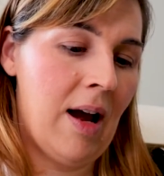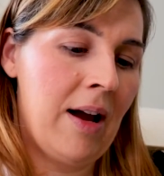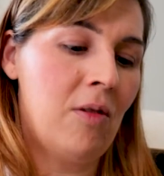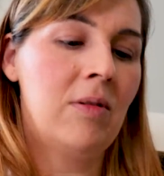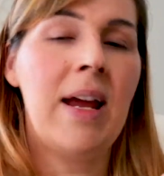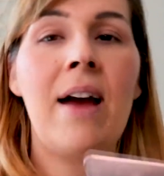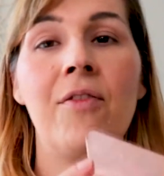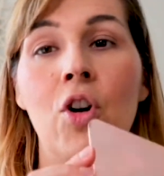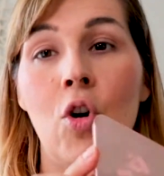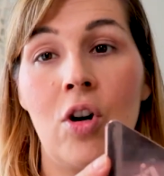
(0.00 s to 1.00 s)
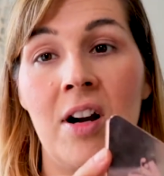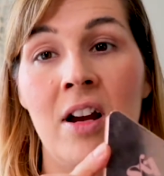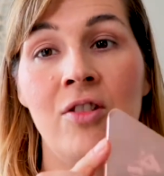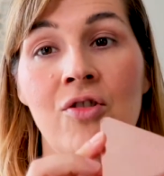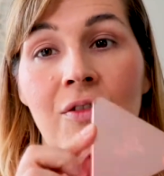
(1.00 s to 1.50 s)
I only have
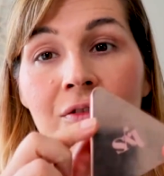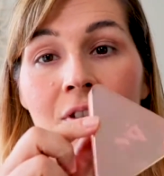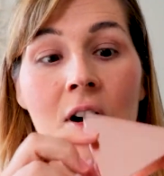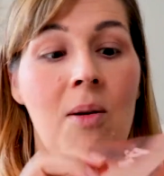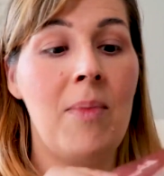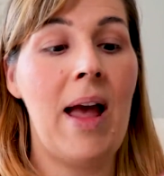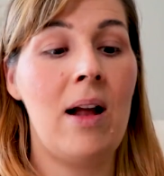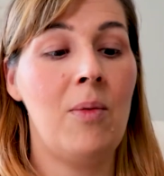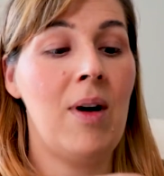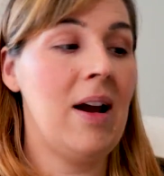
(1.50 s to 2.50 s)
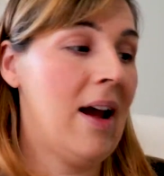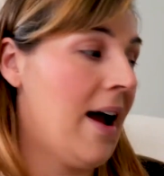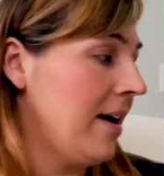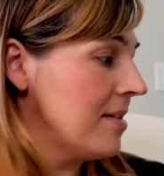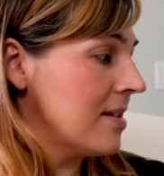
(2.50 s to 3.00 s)
Courage from
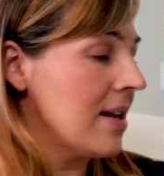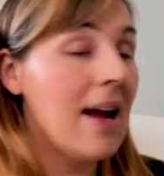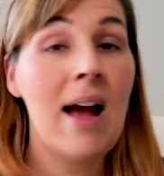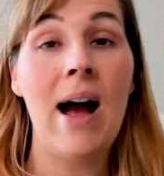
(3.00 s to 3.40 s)
LYS.